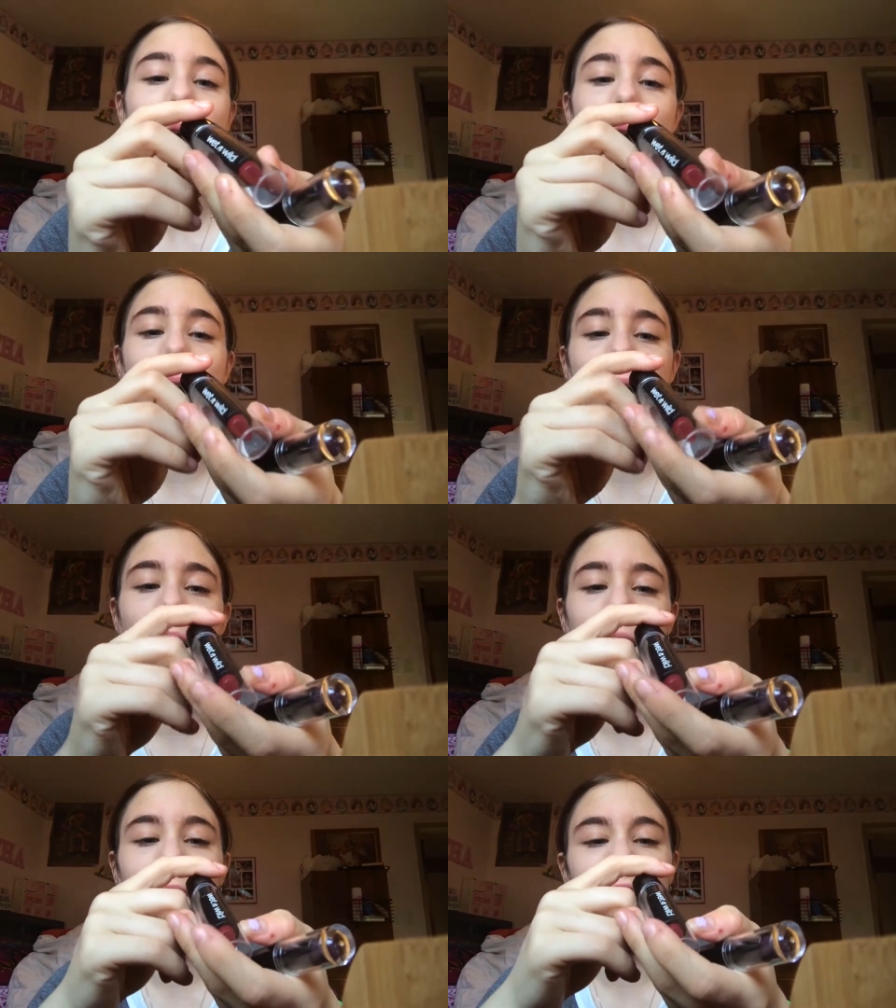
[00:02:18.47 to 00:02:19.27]

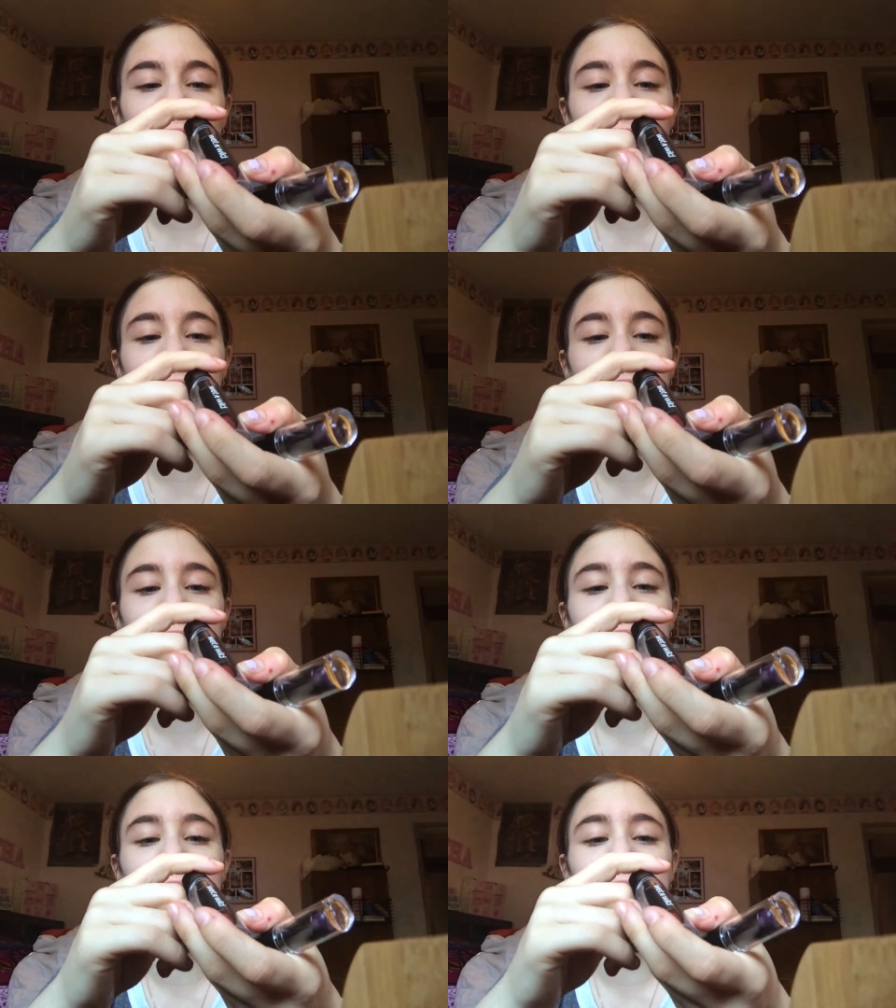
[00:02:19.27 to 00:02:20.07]
Uh, the 99
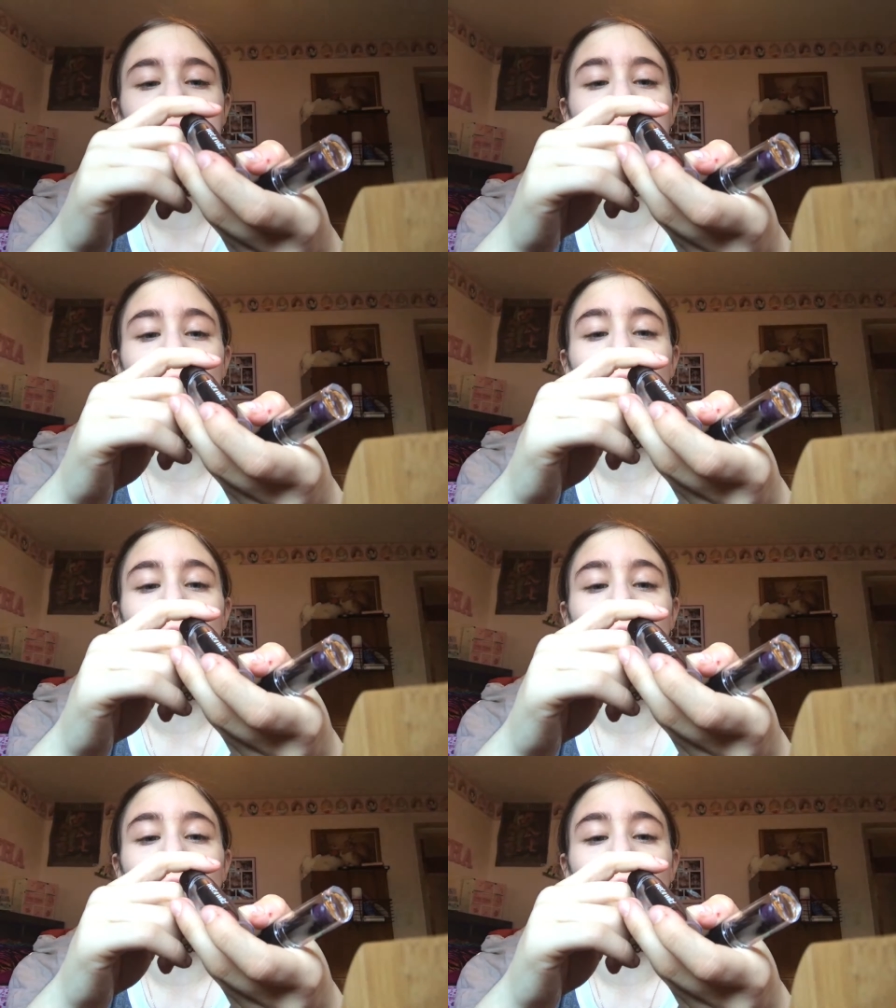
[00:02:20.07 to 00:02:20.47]
cents is in